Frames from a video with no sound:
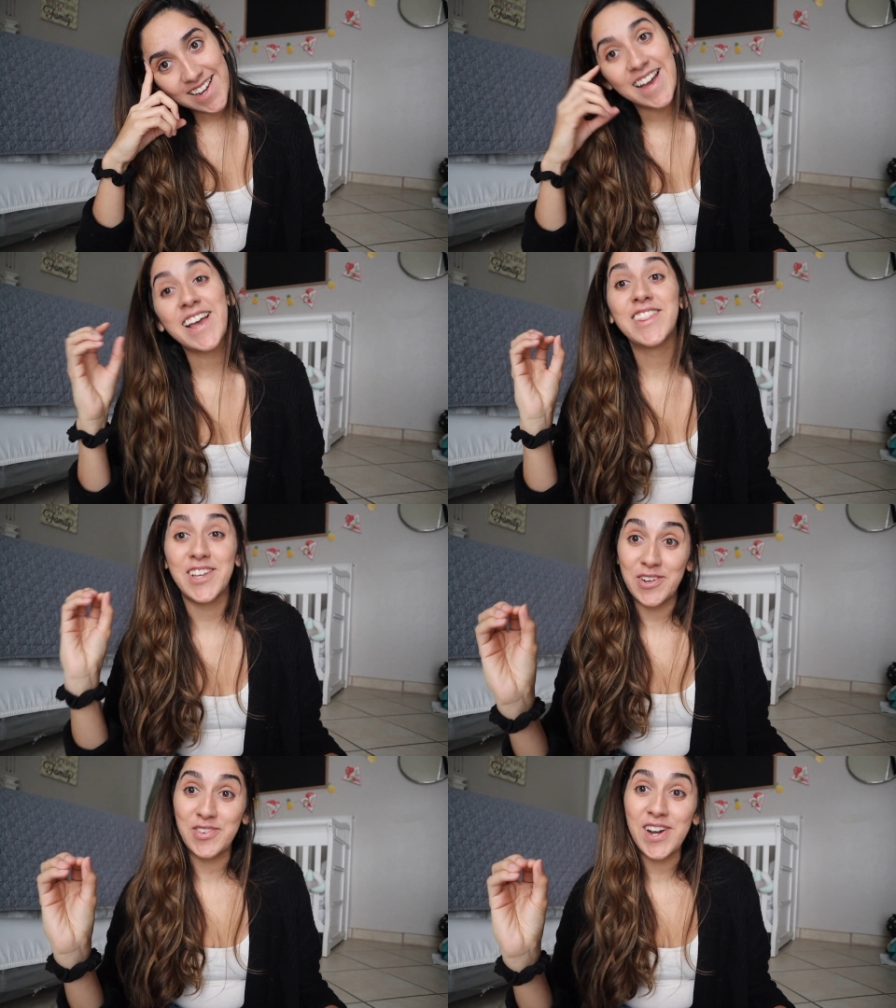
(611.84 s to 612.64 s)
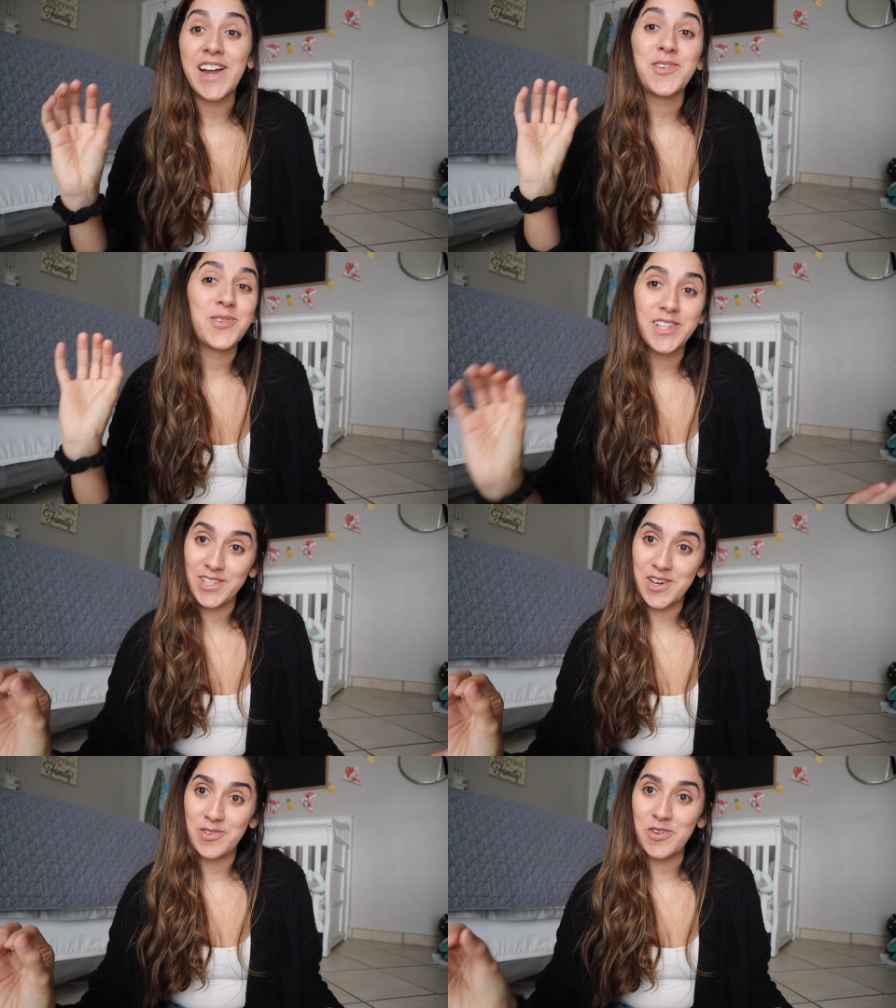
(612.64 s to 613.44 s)
I love her. I really
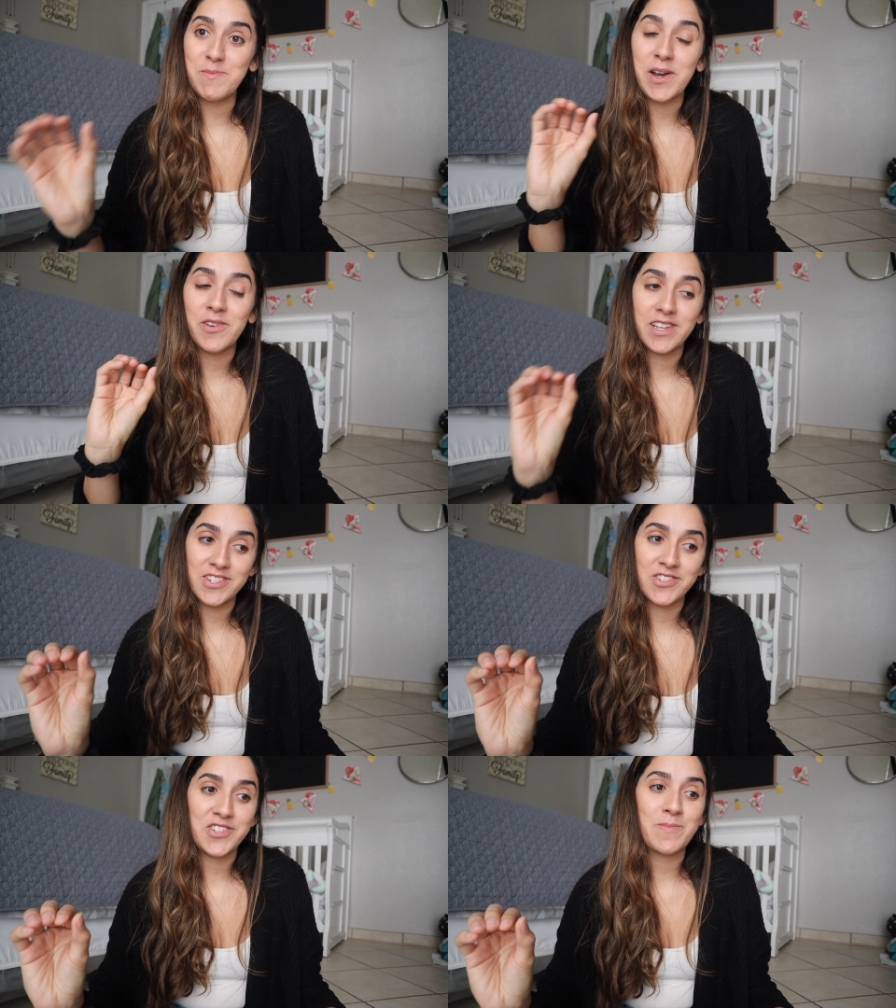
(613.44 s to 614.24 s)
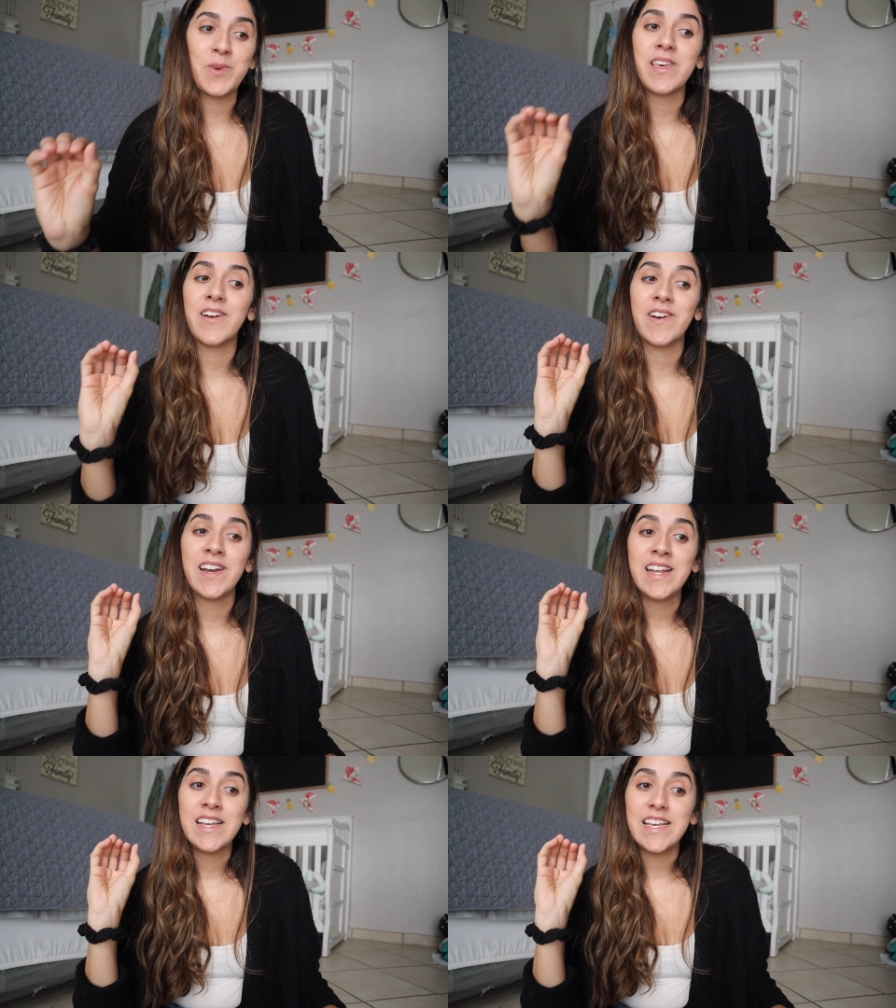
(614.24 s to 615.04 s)
love her. My relationship with her
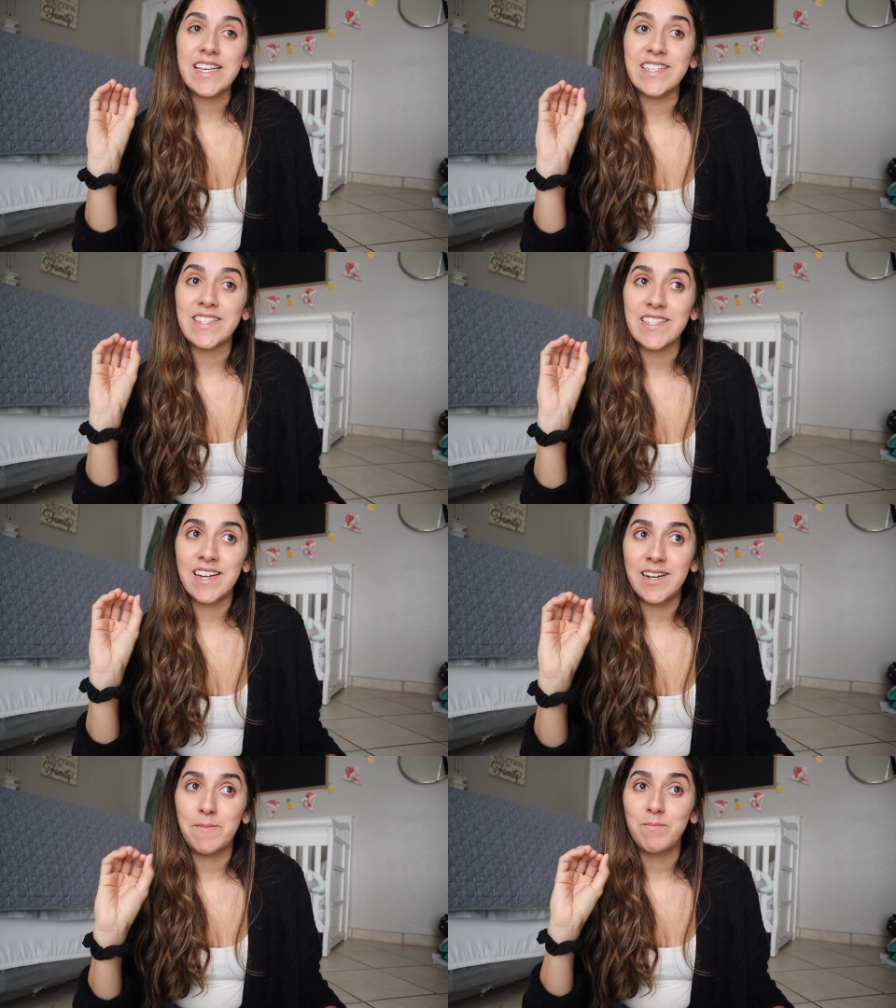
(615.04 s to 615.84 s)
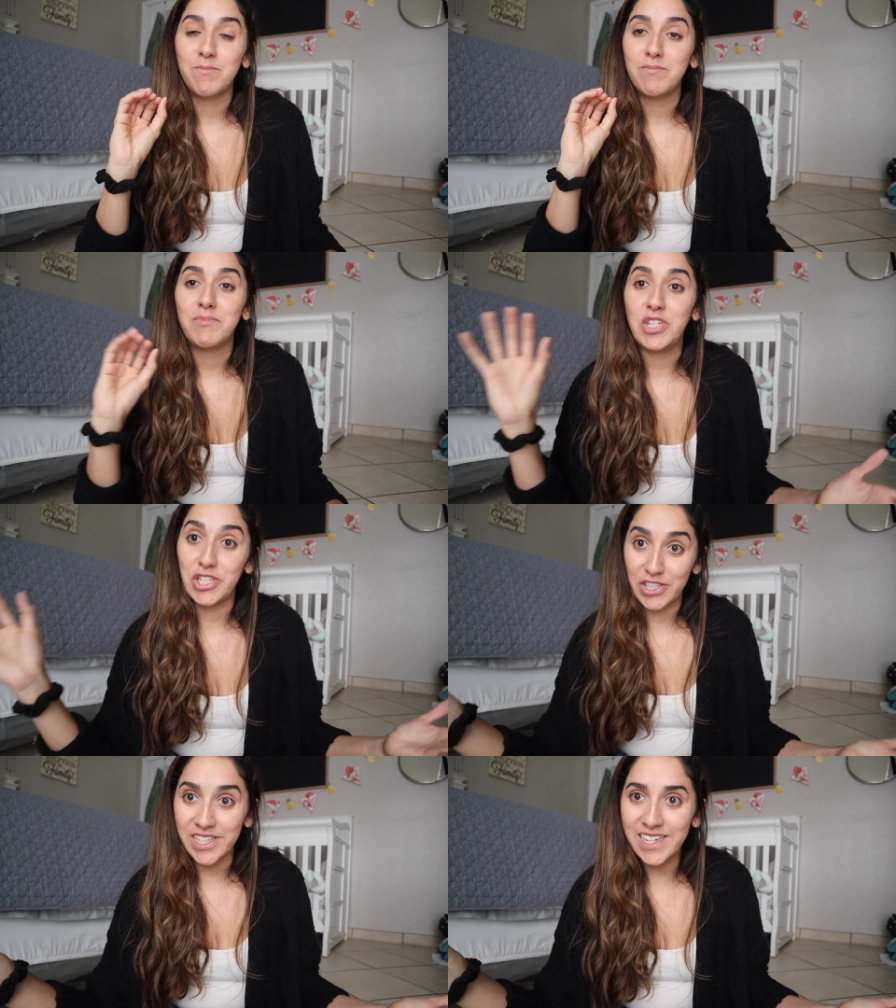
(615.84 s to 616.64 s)
is
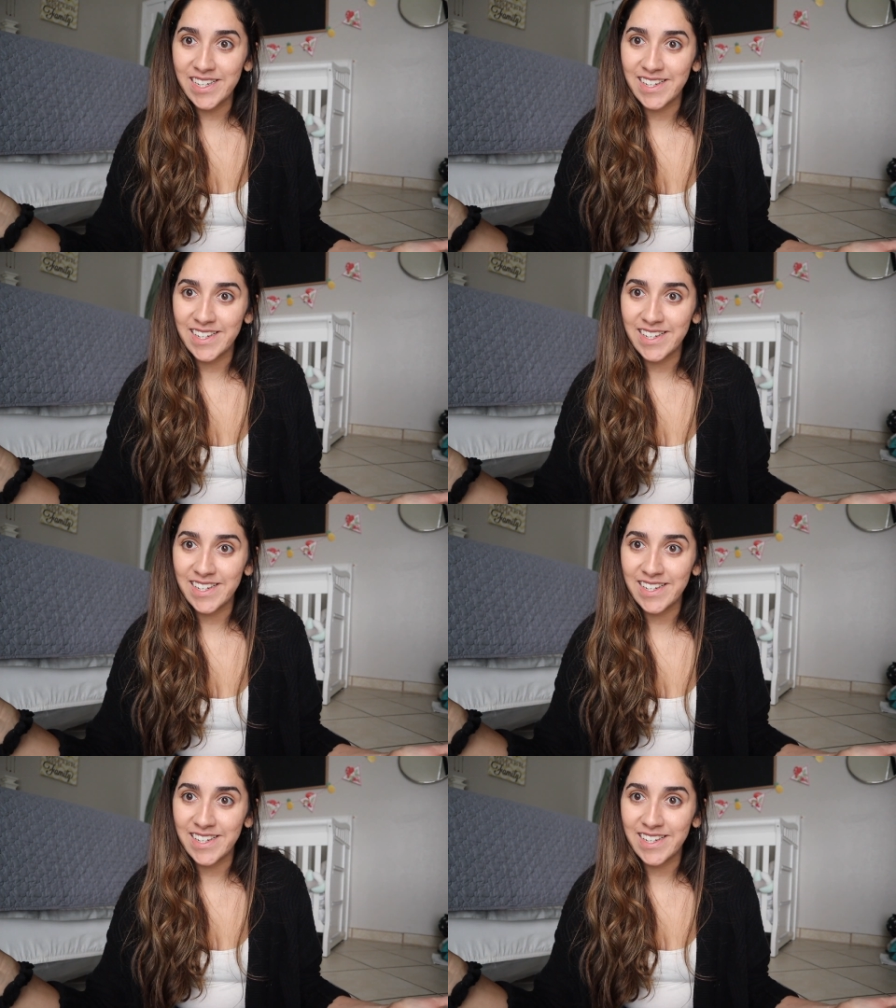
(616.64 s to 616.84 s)
good.